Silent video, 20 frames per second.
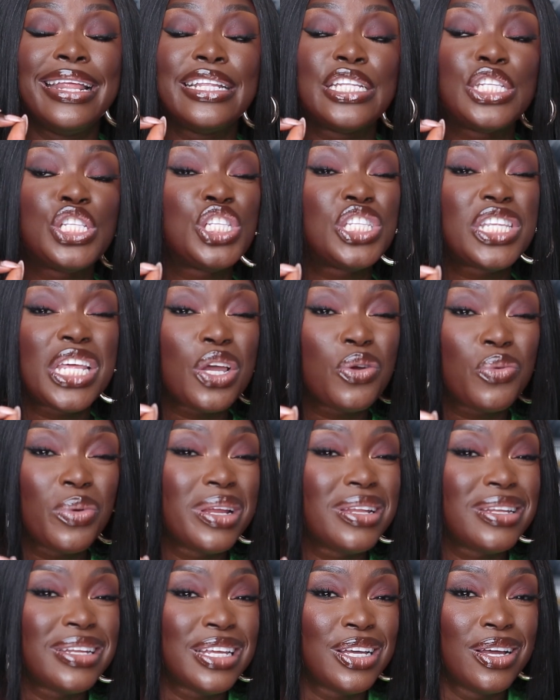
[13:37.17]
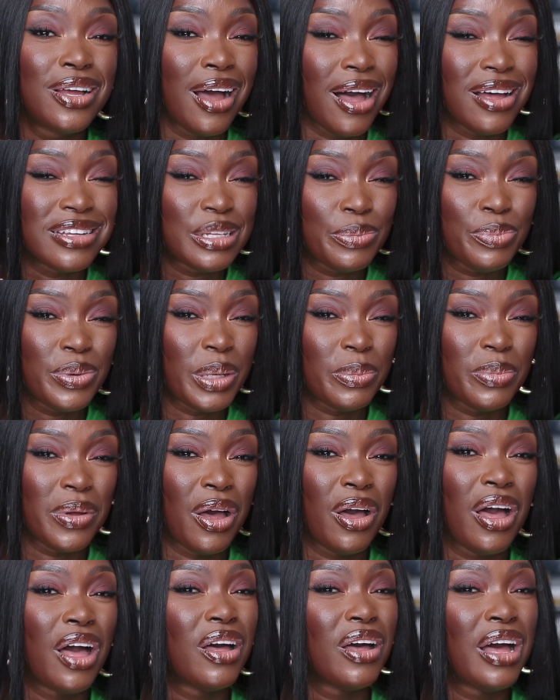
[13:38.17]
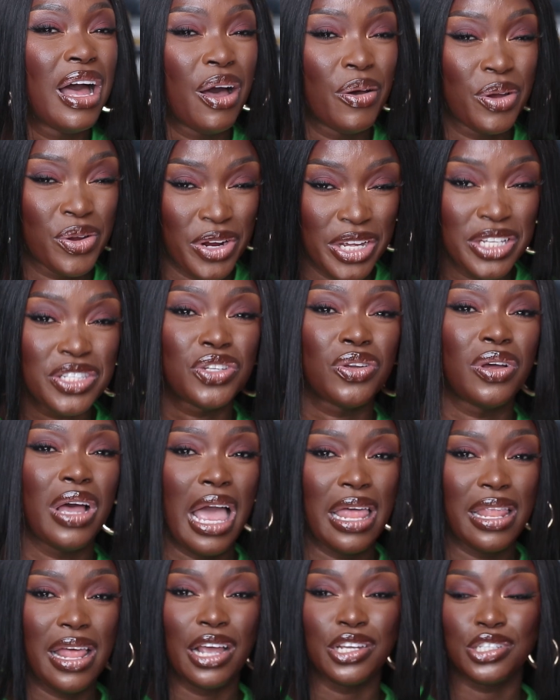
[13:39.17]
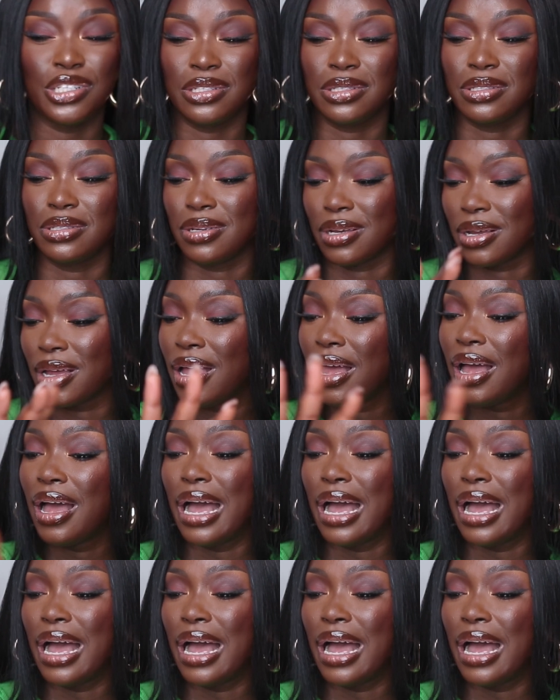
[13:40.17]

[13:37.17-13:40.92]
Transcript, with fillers: secretly gossiping about how crazy your eyelashes look.